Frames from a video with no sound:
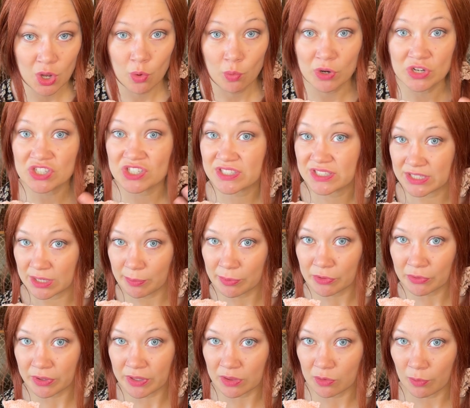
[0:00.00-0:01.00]
which is
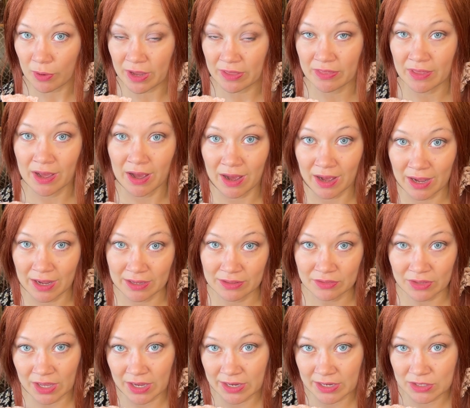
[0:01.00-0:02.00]
typically the way that I
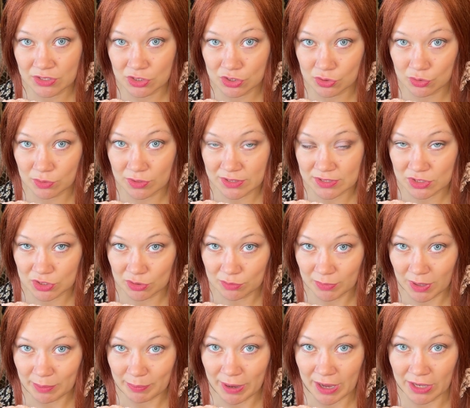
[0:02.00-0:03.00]
like to consume
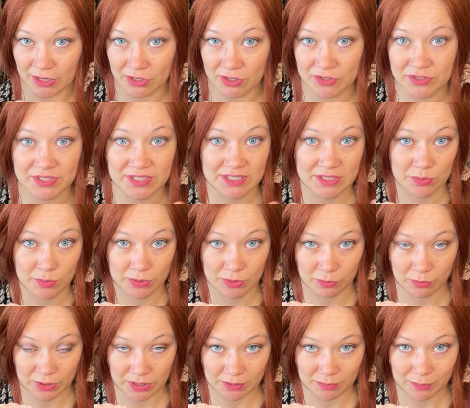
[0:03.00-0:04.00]
my patterns, is with a
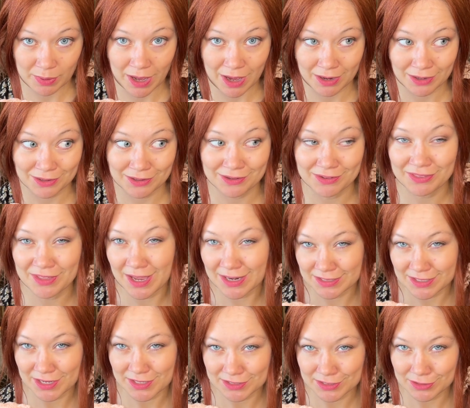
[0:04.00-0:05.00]
written pattern that
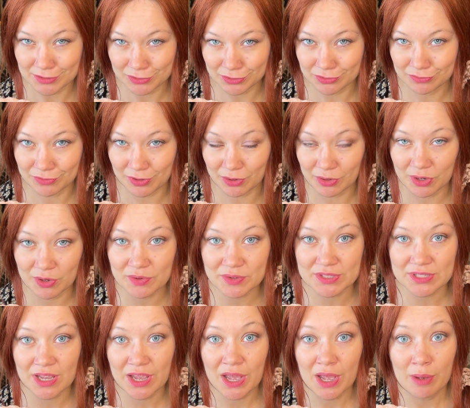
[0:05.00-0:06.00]
does include
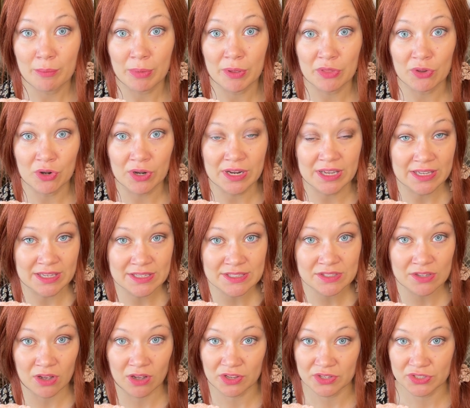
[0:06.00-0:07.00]
photos. But there is
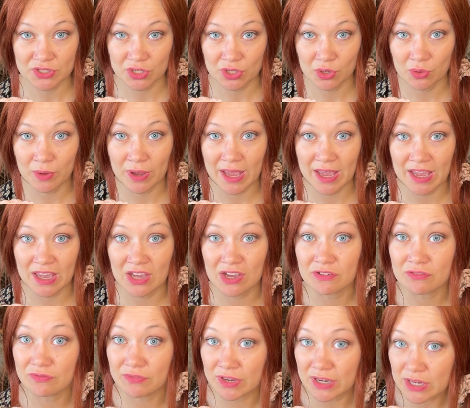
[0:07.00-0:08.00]
also a
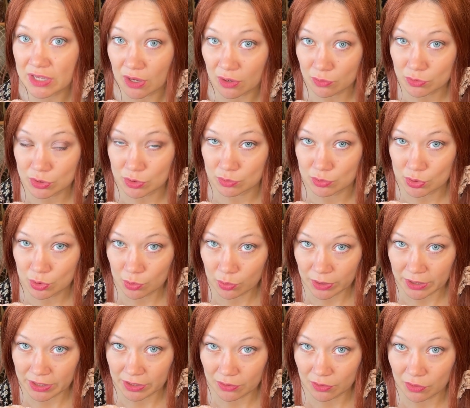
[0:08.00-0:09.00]
video
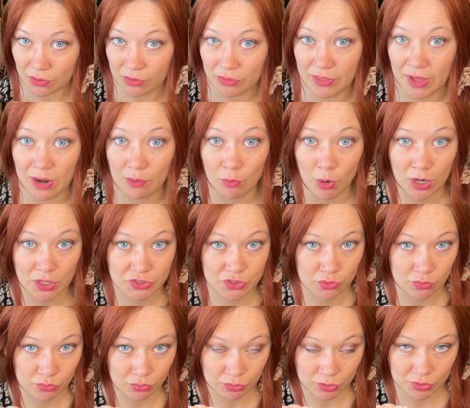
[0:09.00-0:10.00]
tutorial that walks
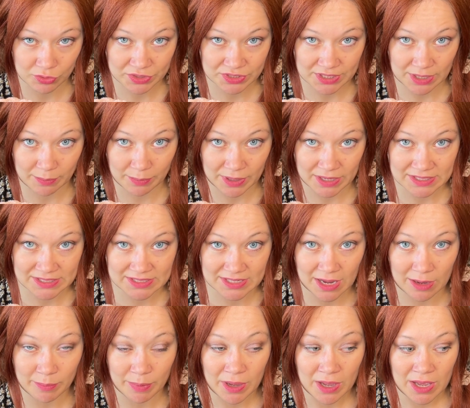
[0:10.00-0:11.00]
you through step by
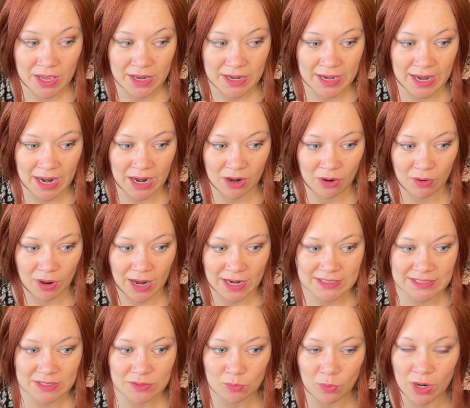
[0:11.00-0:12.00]
step. Now, I
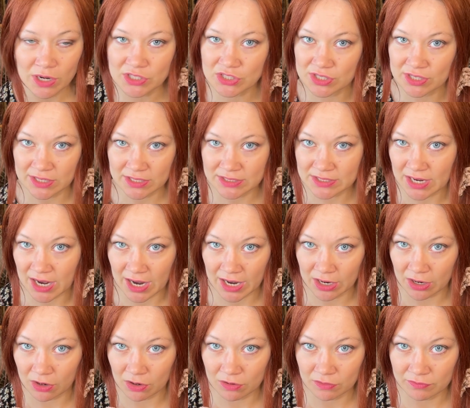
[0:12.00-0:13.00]
didn't watch the
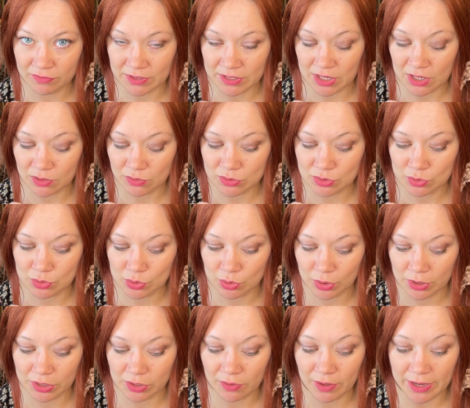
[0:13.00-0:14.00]
entire video
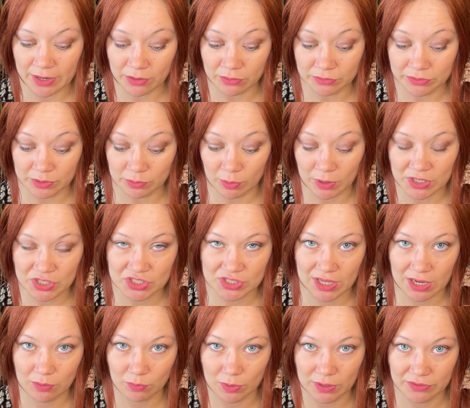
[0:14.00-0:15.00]
tutorial. I only watched
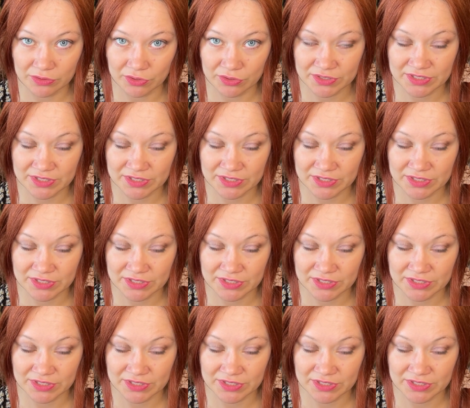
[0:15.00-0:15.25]
that one little